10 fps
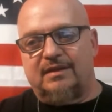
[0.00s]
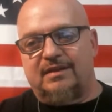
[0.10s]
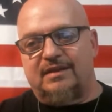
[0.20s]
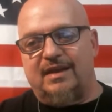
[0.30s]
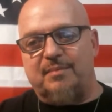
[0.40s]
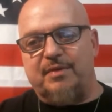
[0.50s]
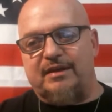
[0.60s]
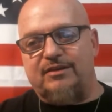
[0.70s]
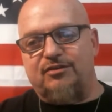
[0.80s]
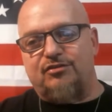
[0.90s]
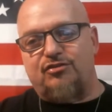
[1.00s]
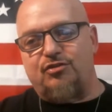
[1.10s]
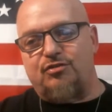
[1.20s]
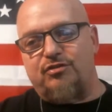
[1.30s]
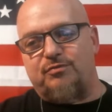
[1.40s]
Yeah, Becky,
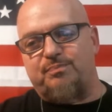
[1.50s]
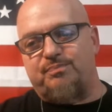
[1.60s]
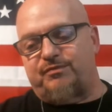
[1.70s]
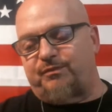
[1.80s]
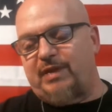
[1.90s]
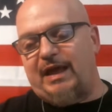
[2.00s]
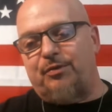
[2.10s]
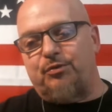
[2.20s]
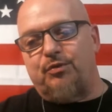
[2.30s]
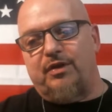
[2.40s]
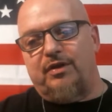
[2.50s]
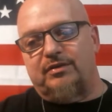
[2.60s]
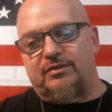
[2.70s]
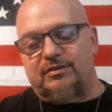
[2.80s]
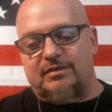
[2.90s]
just plow through there.
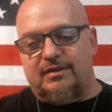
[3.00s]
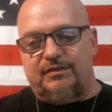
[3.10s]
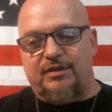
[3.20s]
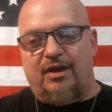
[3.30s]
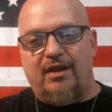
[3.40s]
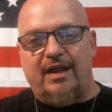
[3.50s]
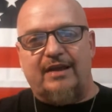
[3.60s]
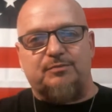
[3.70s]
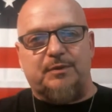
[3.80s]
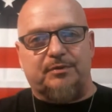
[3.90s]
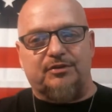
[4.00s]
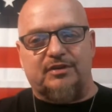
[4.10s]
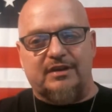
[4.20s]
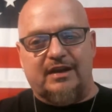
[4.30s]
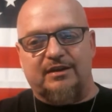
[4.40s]
If you haul ass, people just
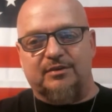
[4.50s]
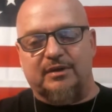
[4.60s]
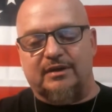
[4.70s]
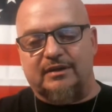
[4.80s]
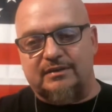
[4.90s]
get out of your way.